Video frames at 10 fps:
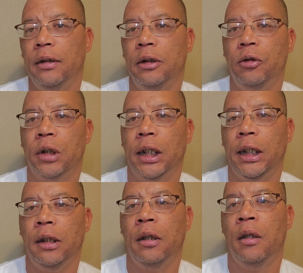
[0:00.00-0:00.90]
the
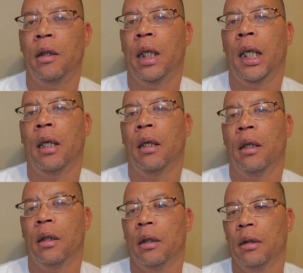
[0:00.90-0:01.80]
train,
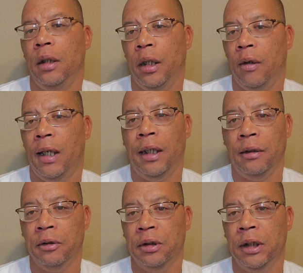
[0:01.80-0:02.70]
the
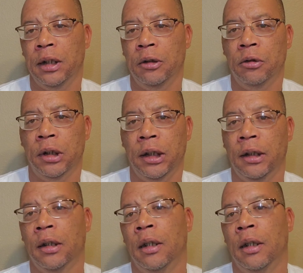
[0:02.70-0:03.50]
Ohio State train.